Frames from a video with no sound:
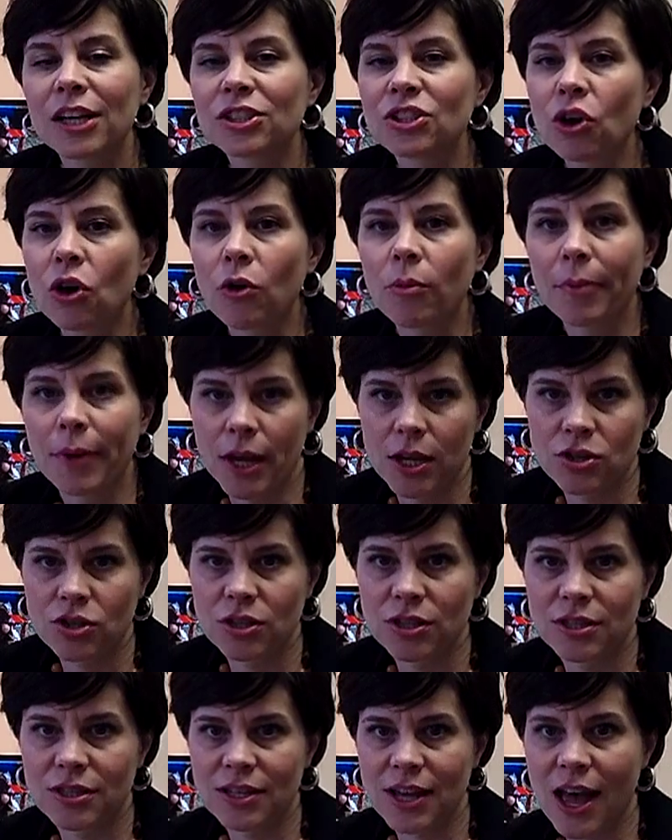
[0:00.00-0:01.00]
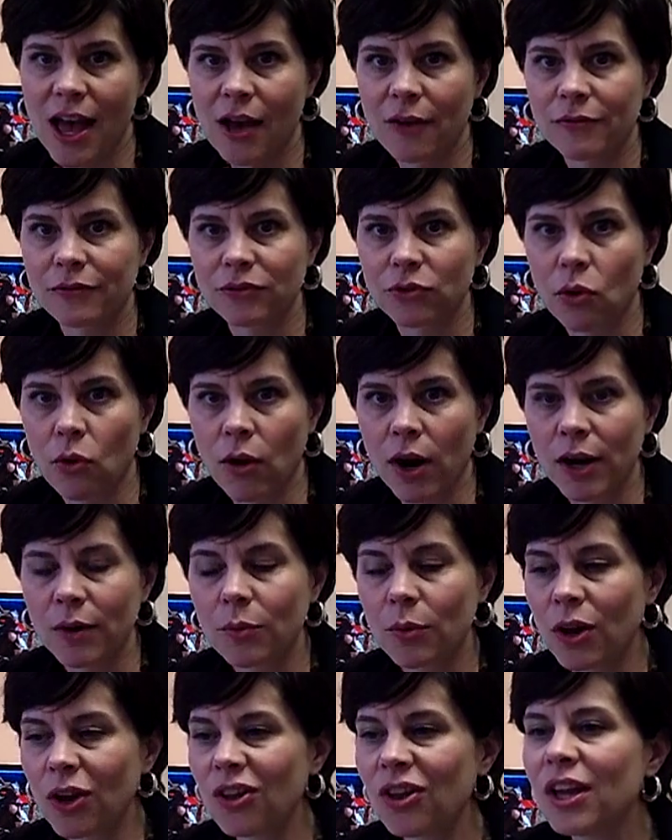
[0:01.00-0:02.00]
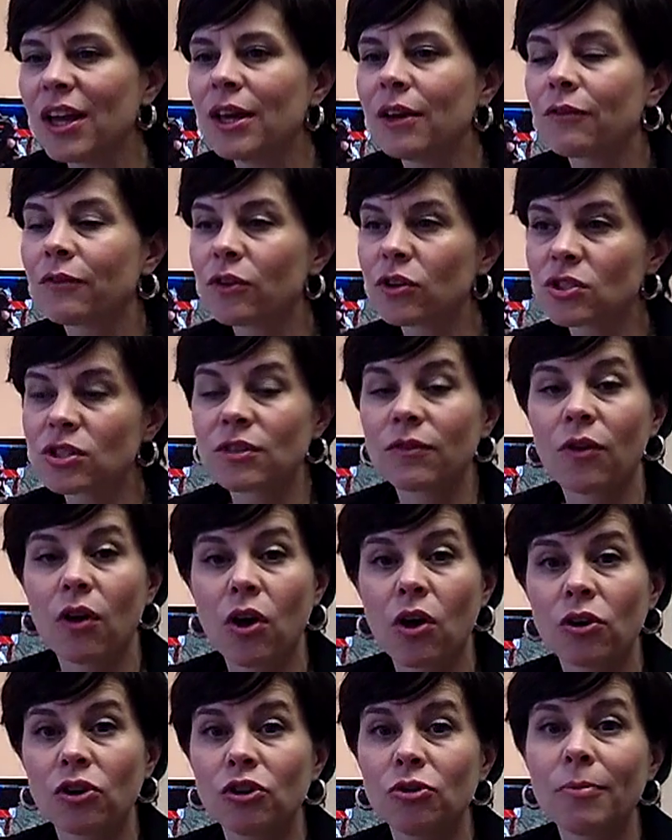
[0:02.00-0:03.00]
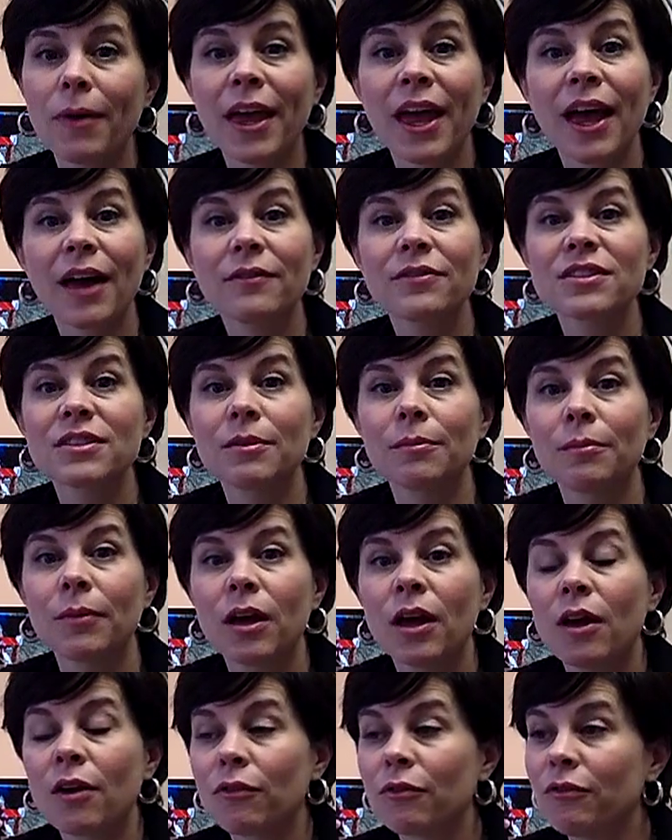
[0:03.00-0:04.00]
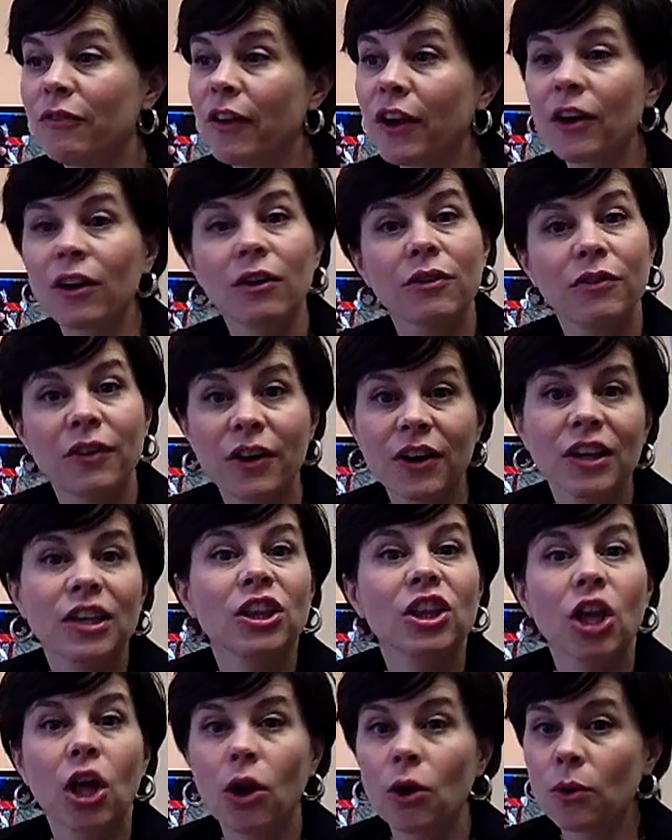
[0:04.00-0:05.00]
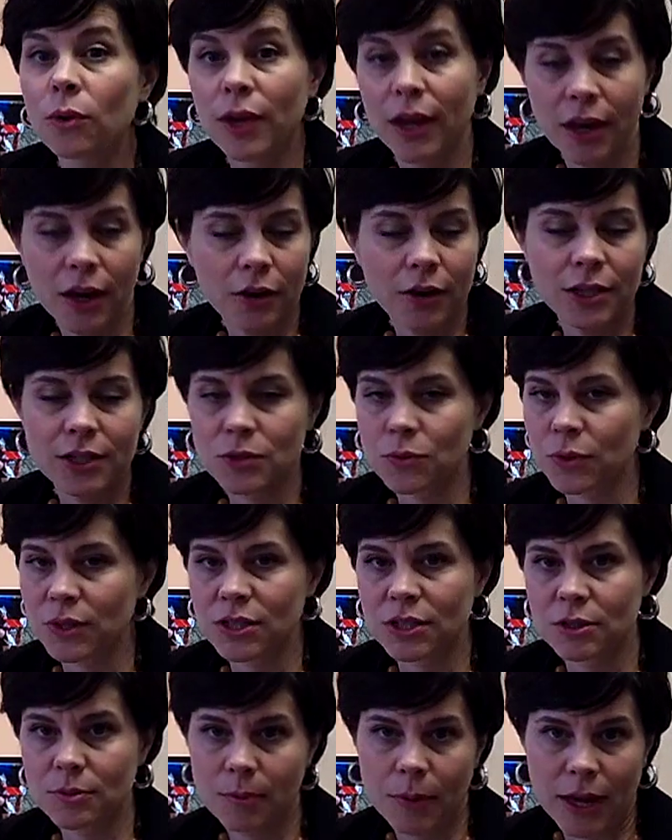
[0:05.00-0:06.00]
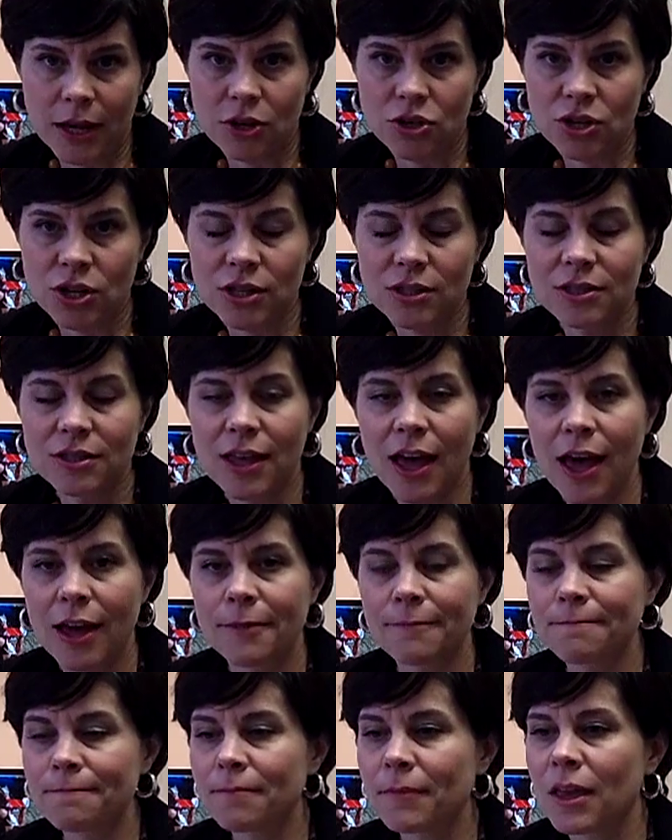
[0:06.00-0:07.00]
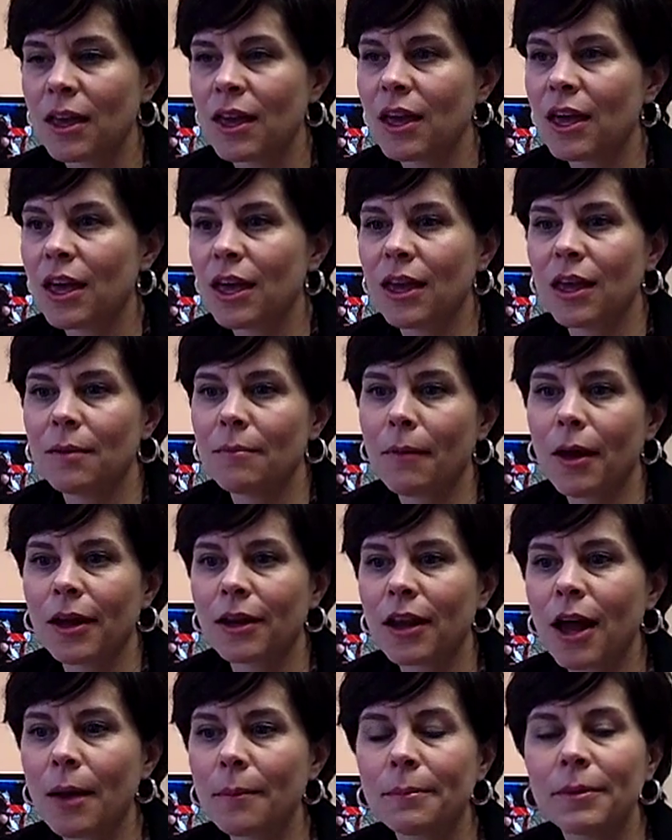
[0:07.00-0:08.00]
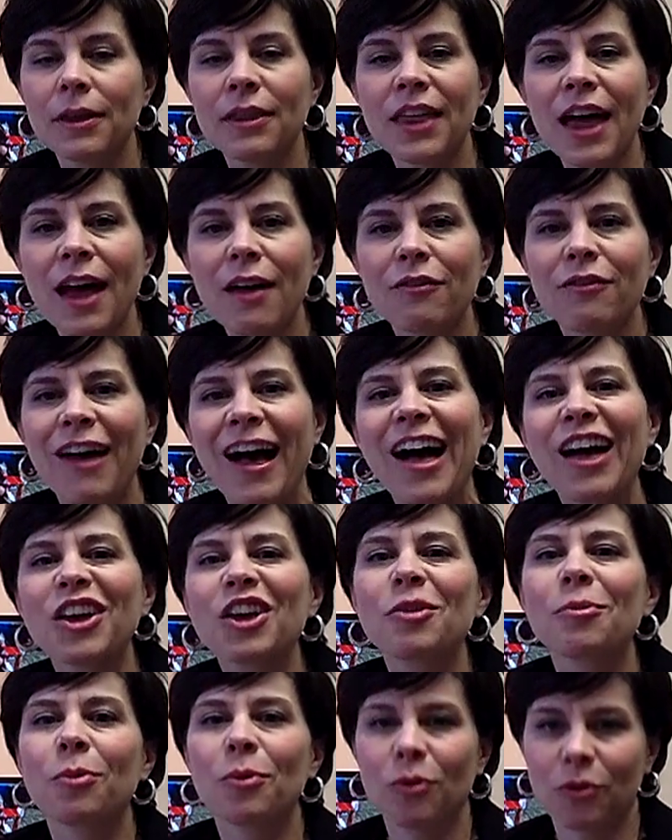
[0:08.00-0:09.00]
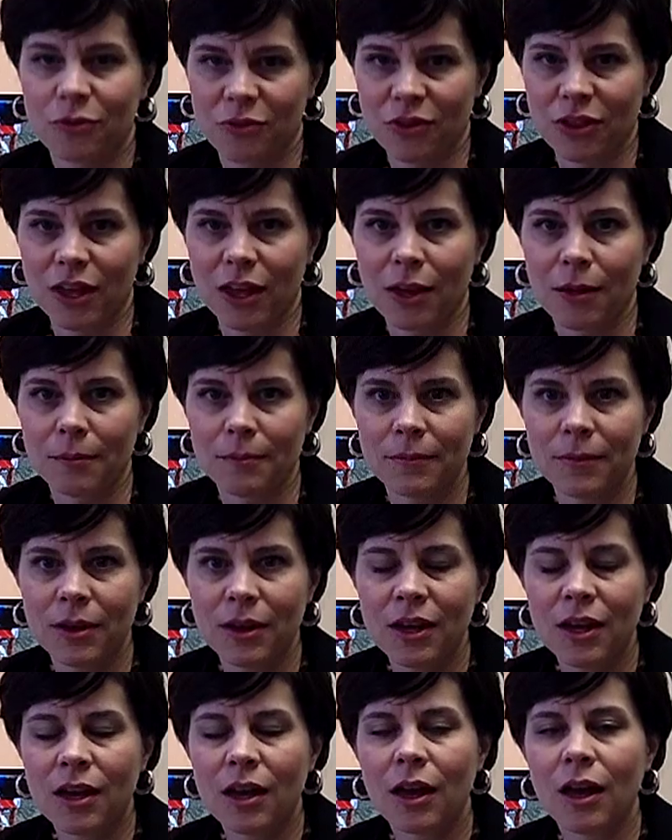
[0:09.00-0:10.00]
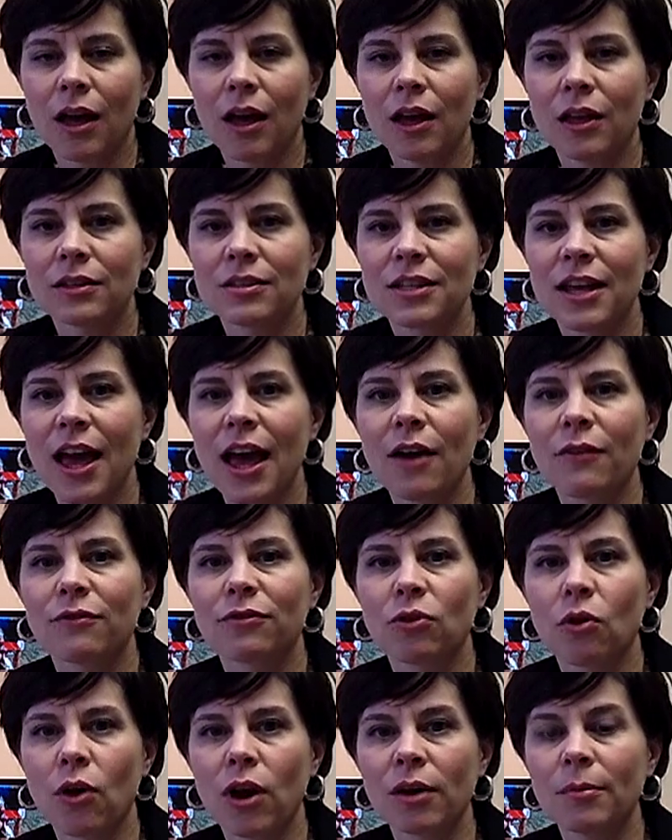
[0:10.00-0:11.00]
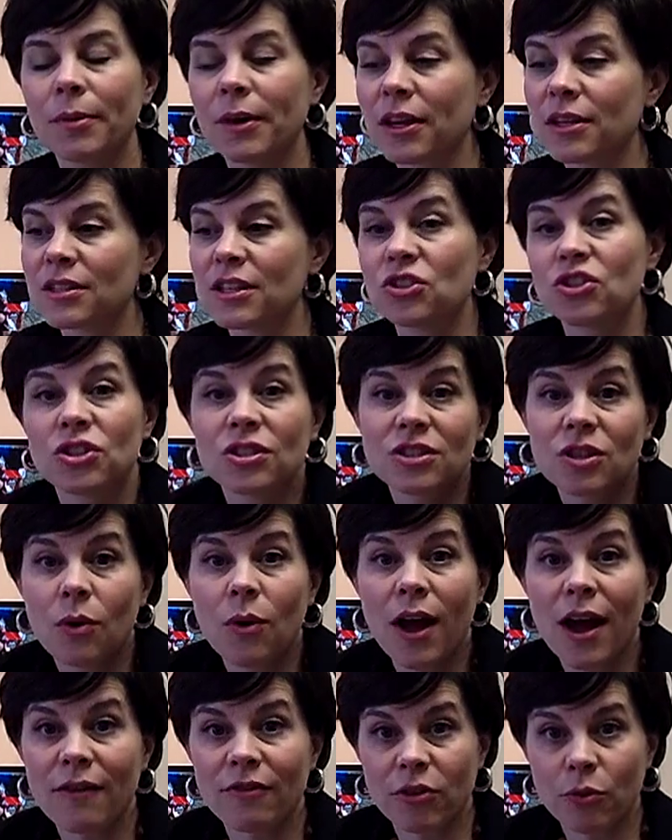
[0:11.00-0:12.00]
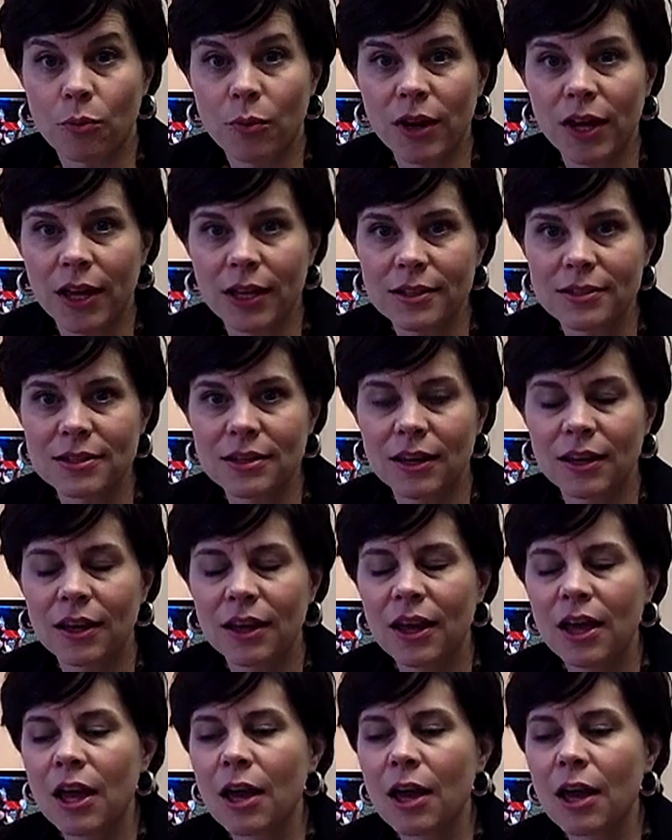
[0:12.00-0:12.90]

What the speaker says: adult patients to have fluoride. Well, first of all, you may have some very, very low caries risk patients that it might not be that valuable for them to have fluoride because they just don't have the risk.